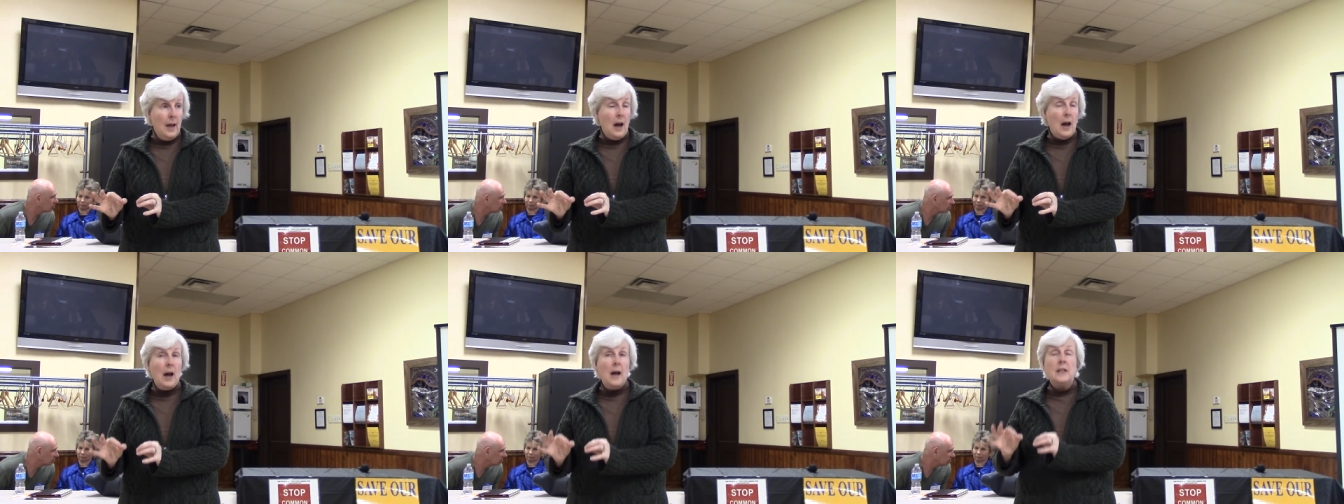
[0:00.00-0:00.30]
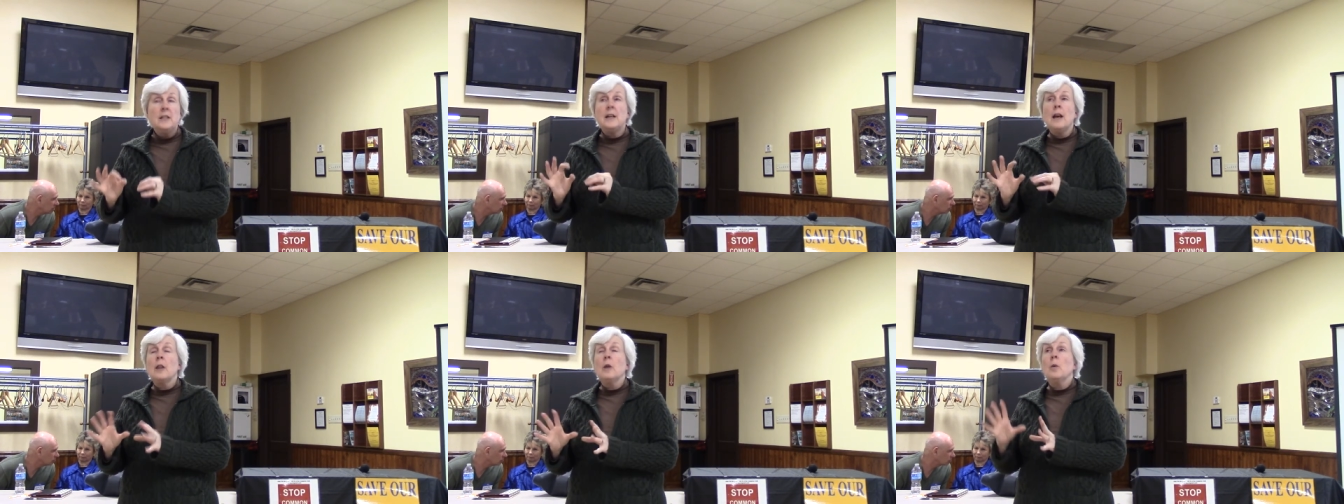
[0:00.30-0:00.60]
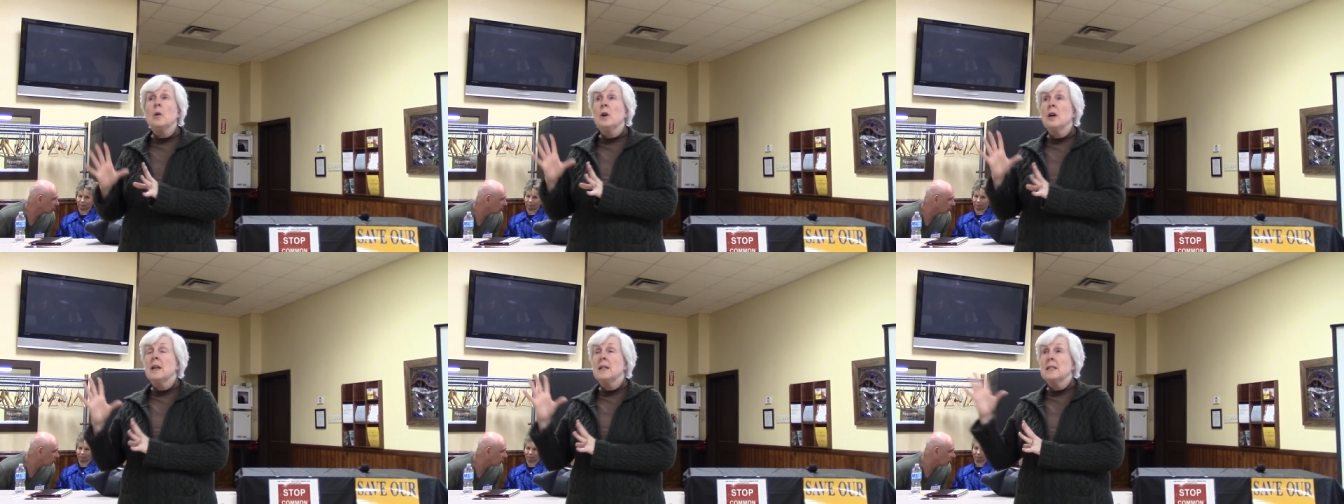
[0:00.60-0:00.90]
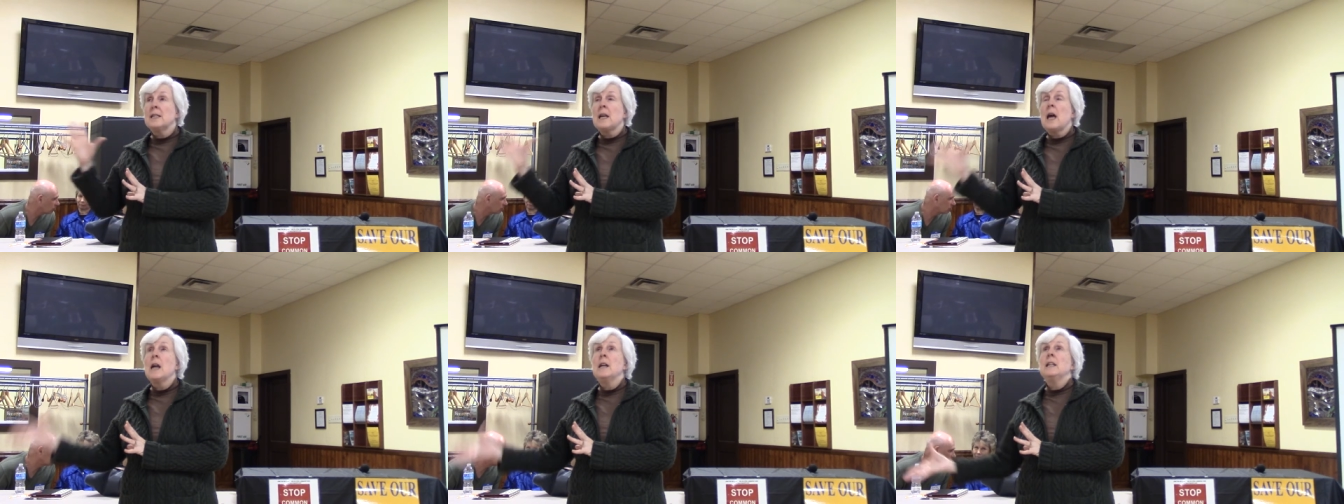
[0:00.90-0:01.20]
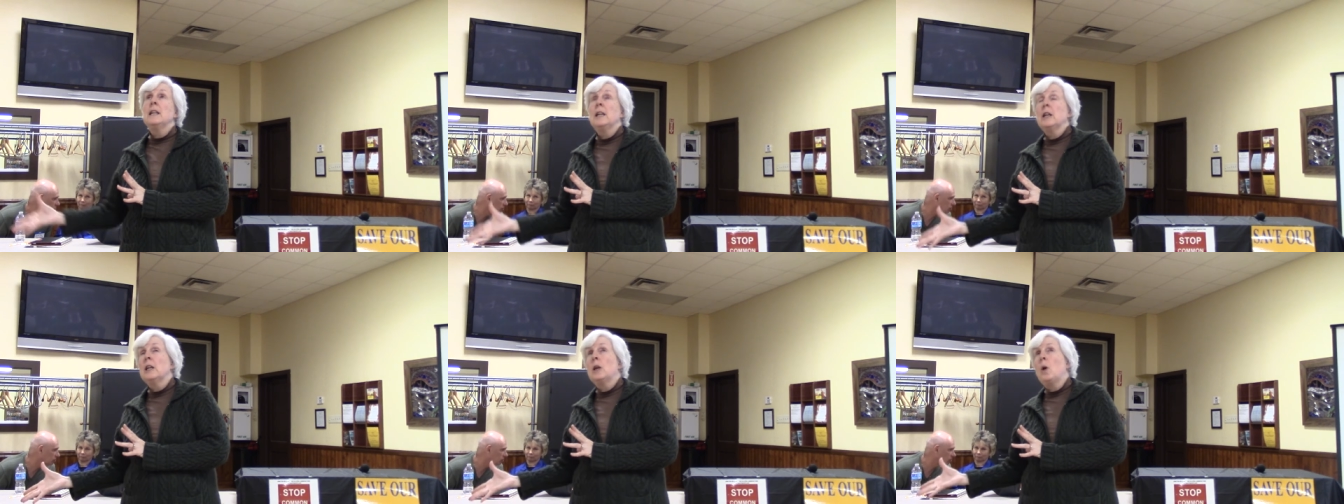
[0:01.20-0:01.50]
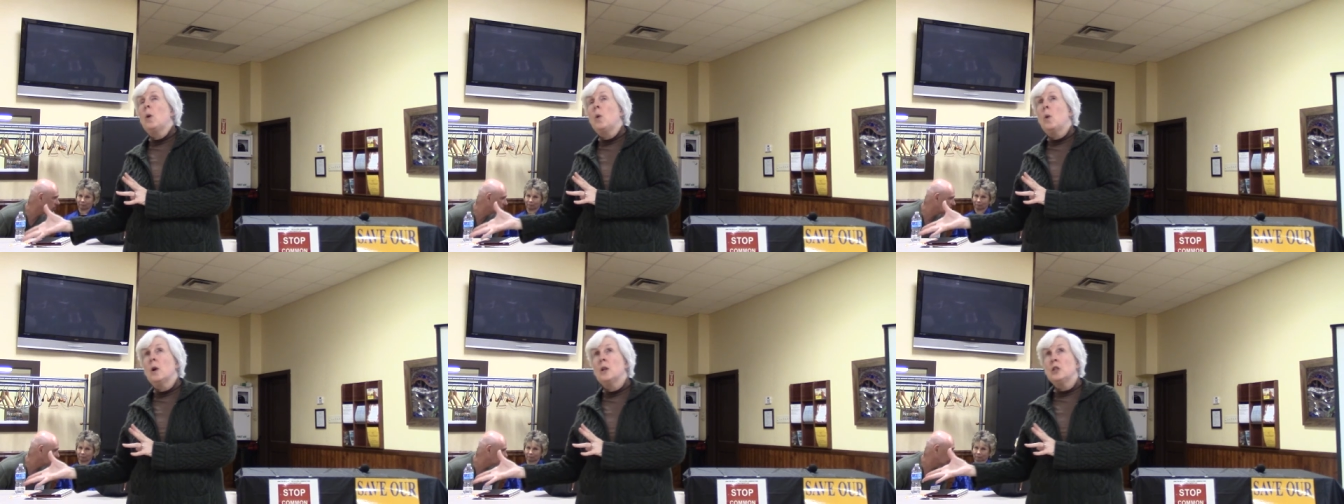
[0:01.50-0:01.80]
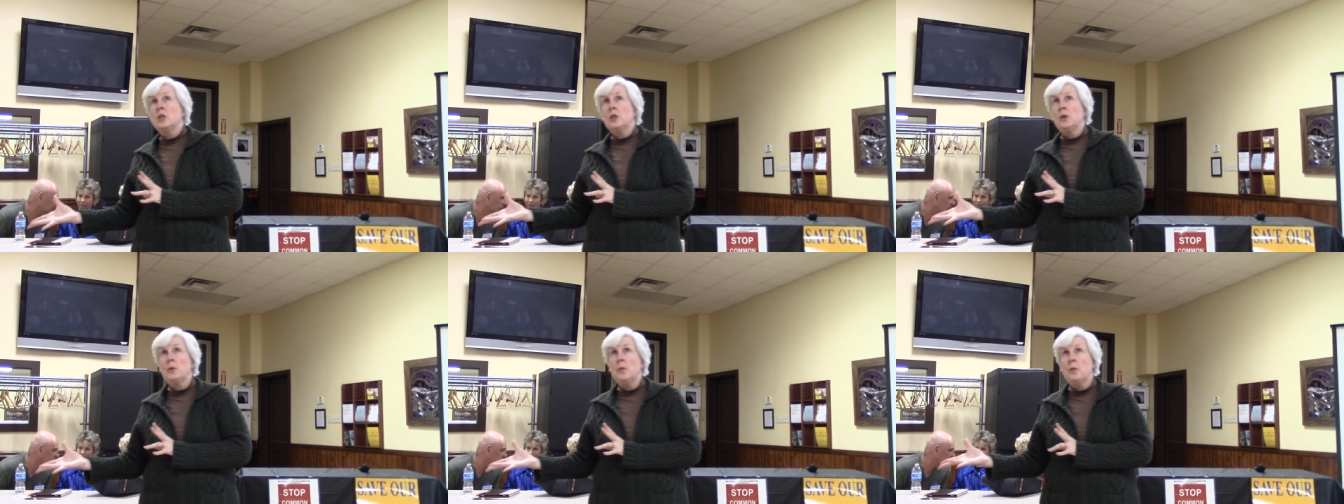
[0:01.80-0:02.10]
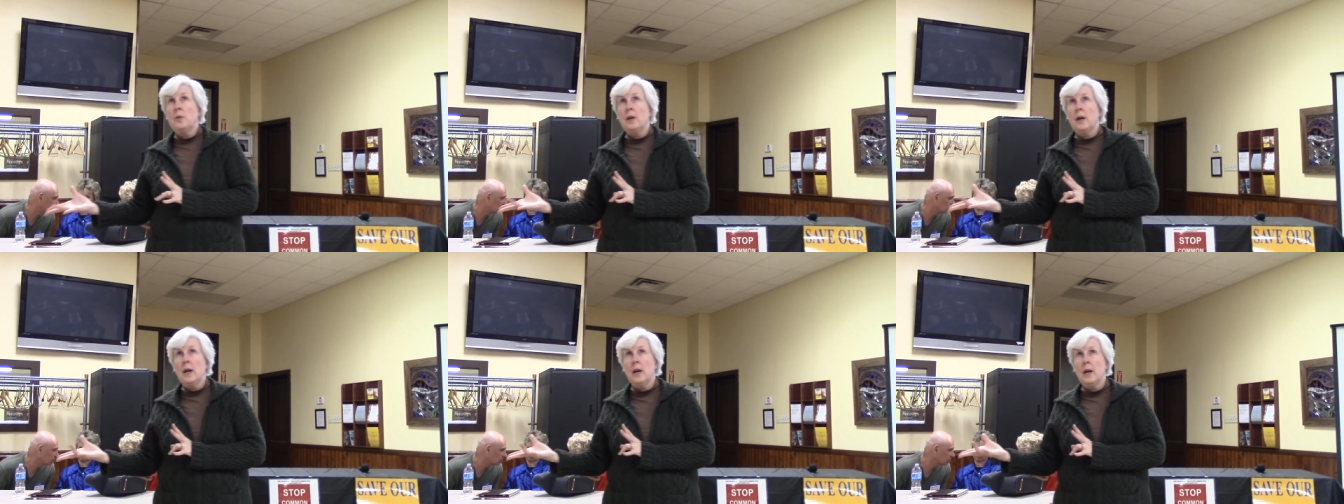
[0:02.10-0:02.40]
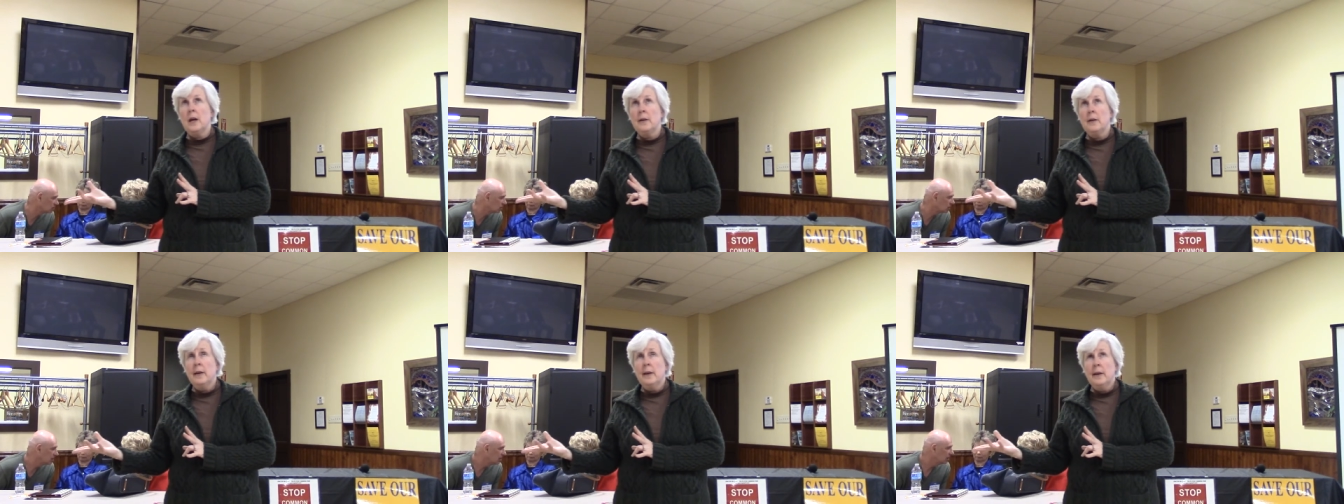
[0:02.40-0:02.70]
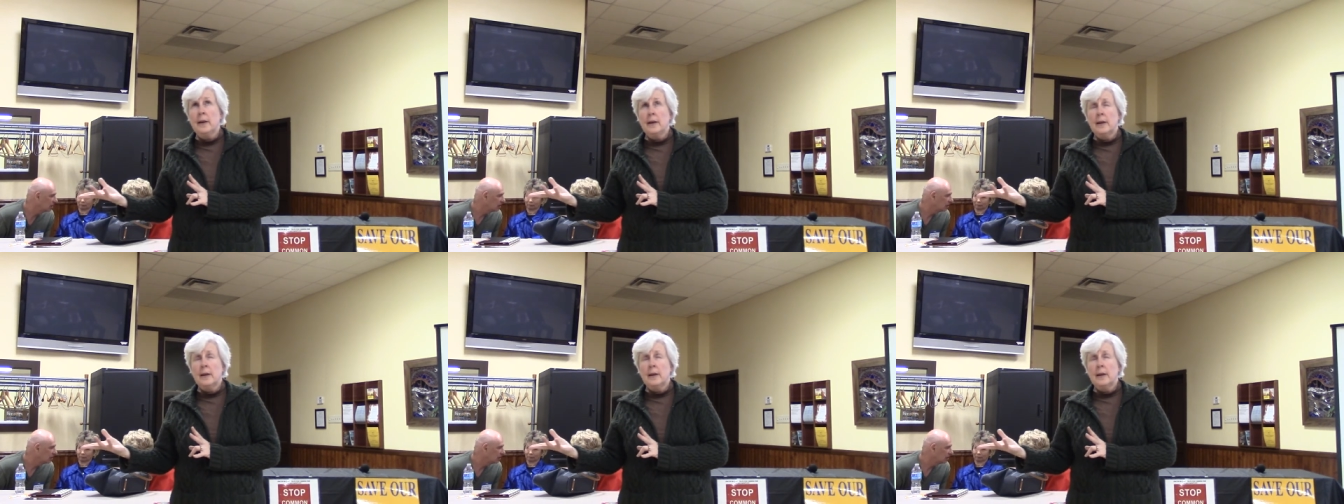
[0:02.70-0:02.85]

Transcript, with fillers: Uh, Delaware has signed in on to the